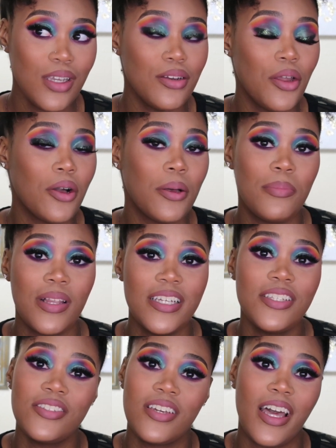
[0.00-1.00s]
No
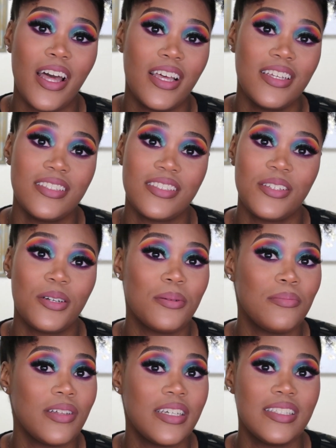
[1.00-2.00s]
complaints, you guys, no
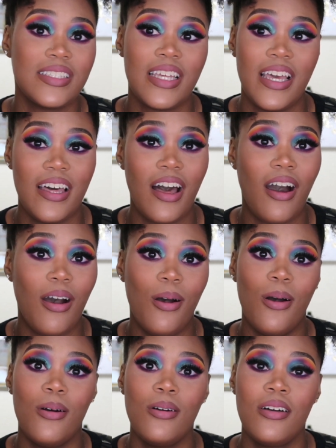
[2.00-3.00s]
complaints at
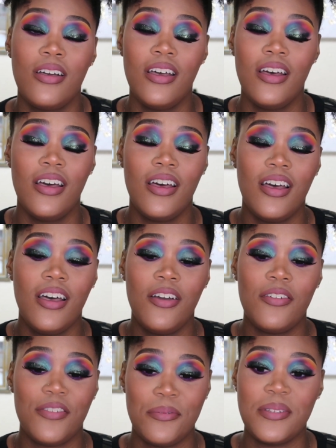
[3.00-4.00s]
all
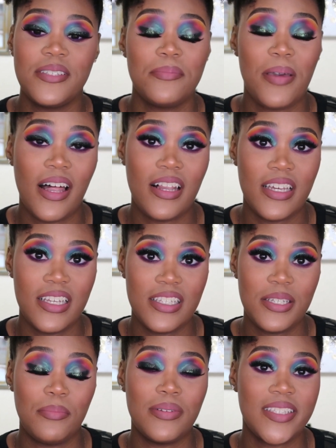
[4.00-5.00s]
from this
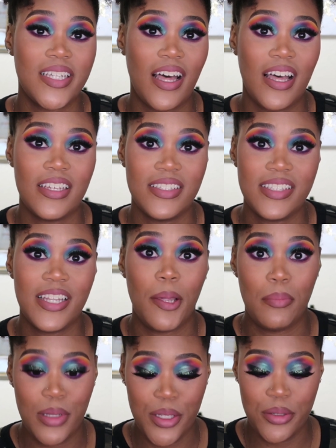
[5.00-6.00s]
palette besides
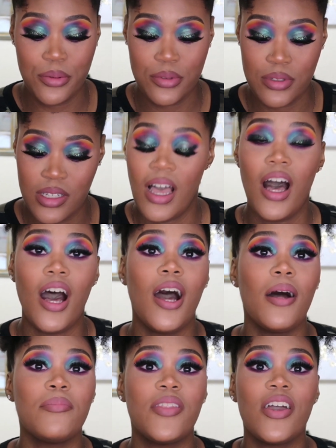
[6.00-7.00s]
that blue.
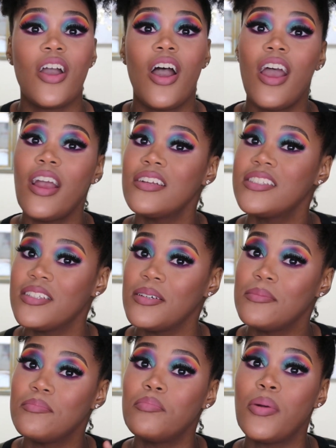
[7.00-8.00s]
There are
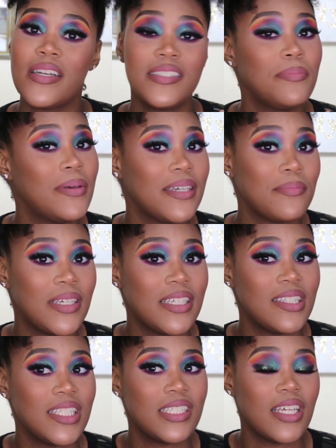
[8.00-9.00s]
some pressed
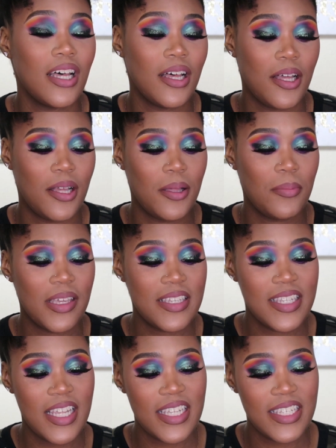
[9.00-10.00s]
pigments.
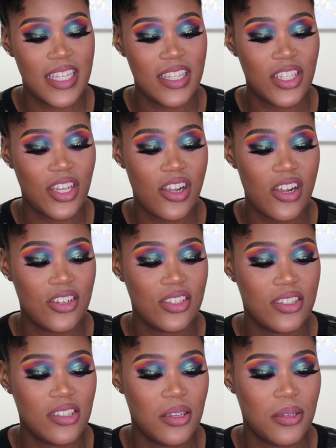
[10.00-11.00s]
It says that there are
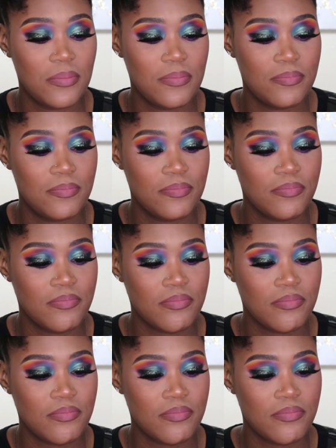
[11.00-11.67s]
some,